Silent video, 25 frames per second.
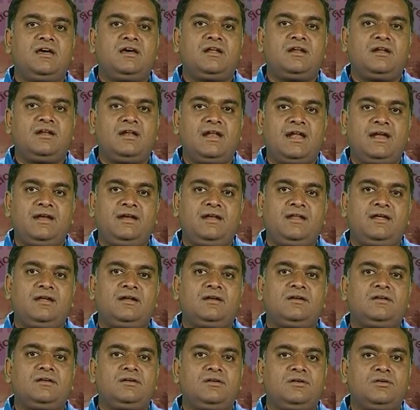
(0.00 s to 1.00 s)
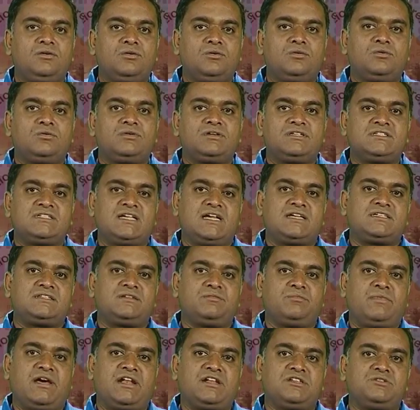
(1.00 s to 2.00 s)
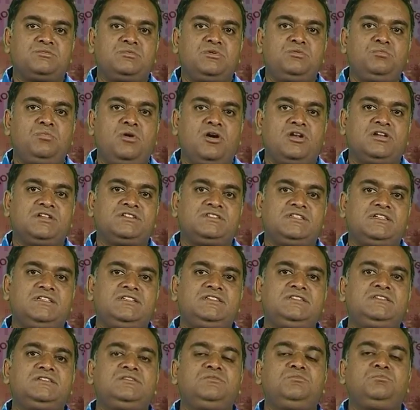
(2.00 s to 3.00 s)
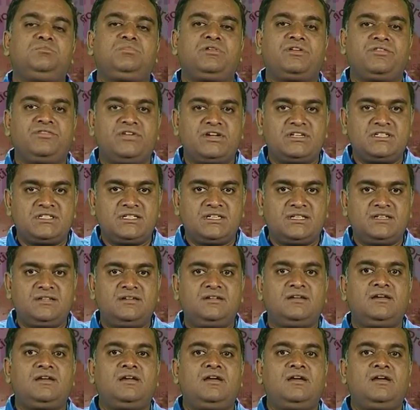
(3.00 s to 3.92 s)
relating to disaster management policies, prevention,